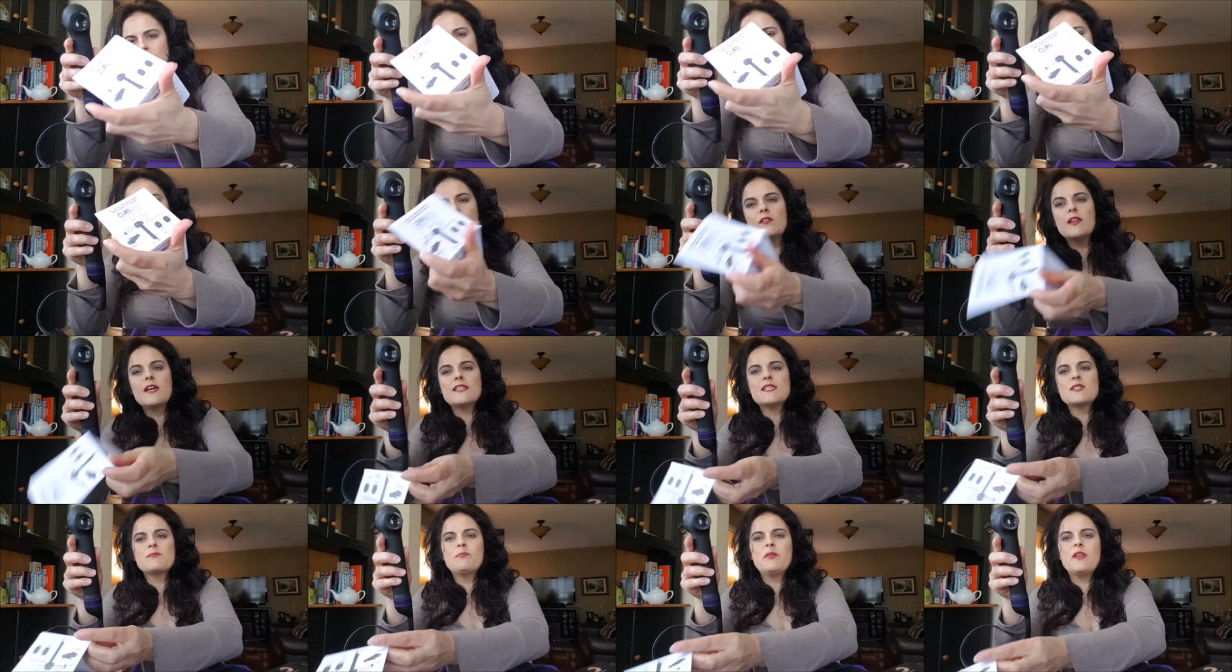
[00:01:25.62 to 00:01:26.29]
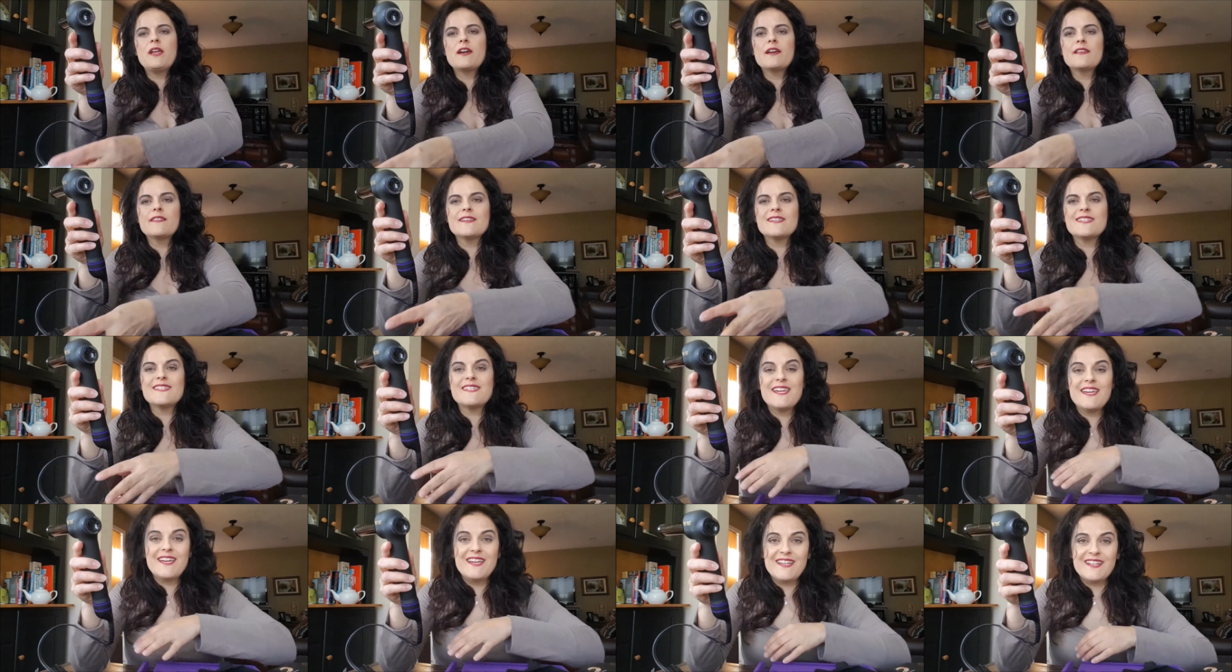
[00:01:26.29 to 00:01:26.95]
So let's plug
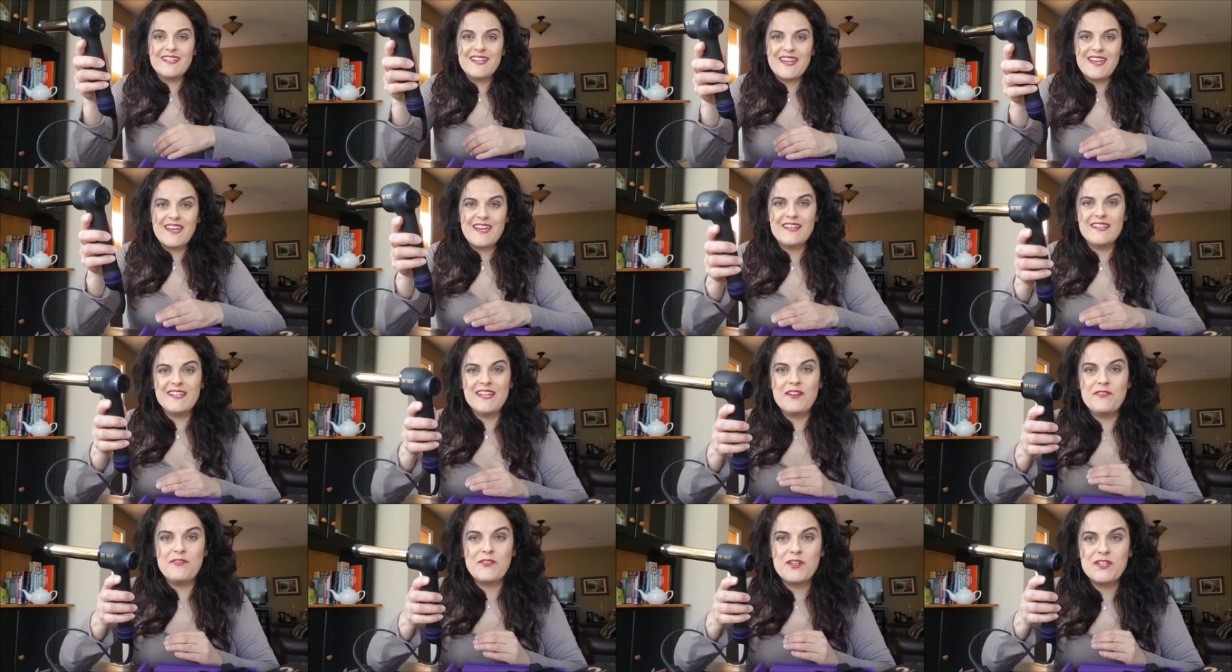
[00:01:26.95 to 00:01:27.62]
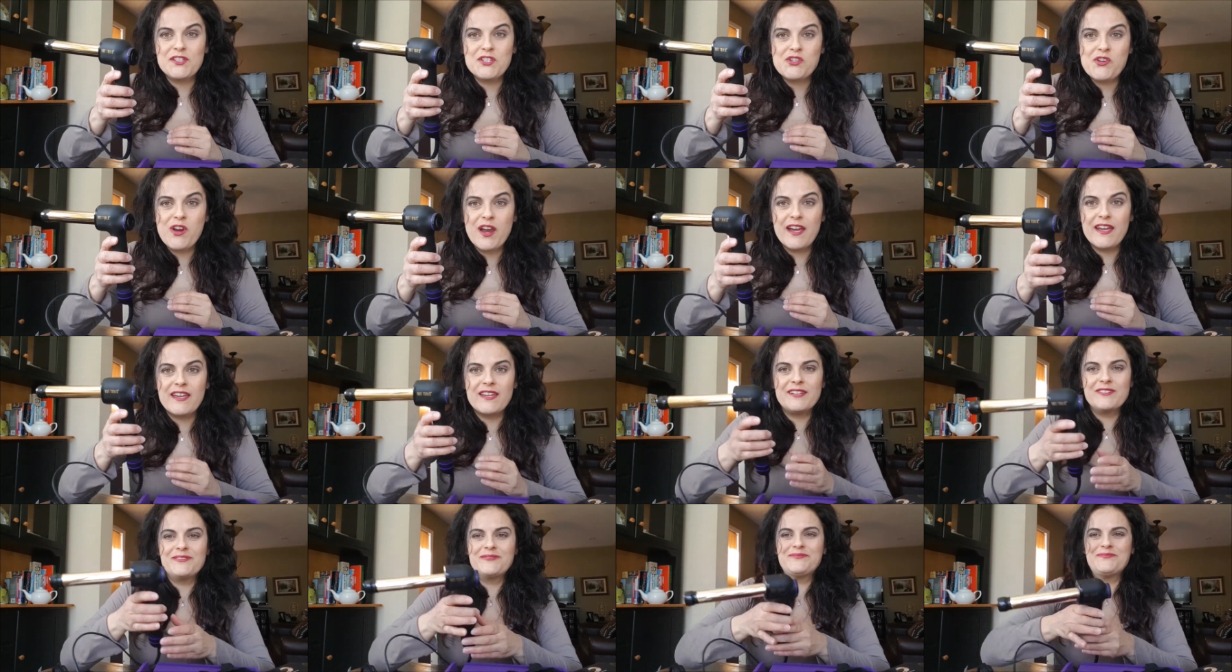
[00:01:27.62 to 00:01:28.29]
this in and give it a
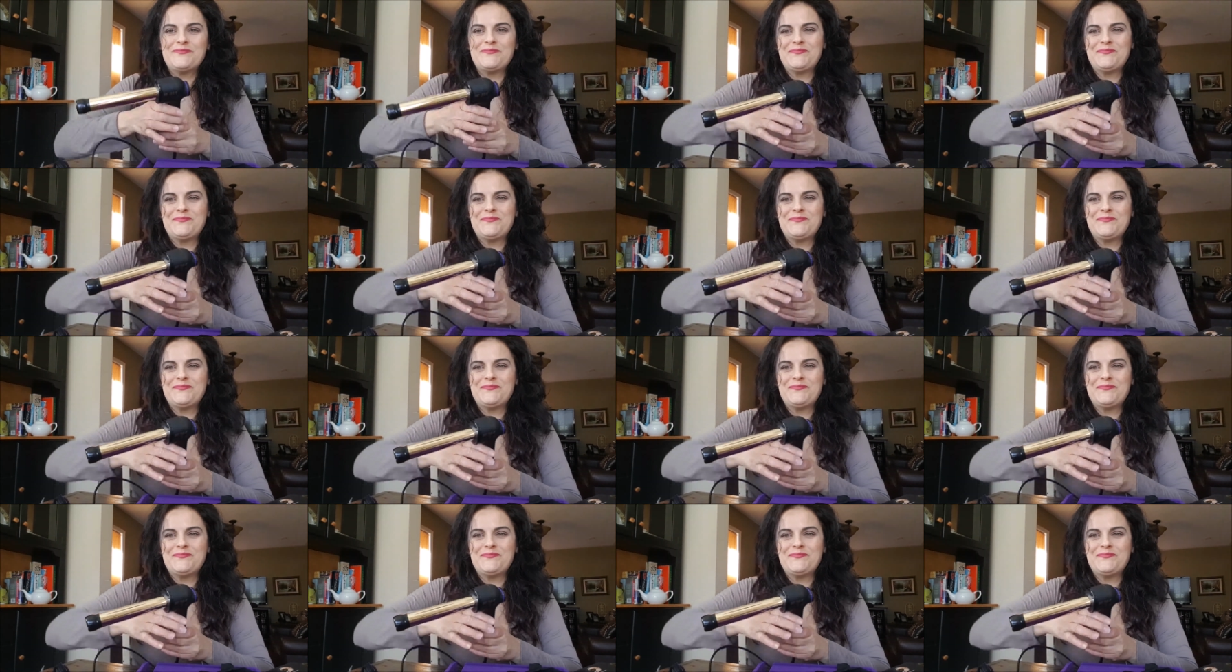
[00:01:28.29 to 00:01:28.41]
try.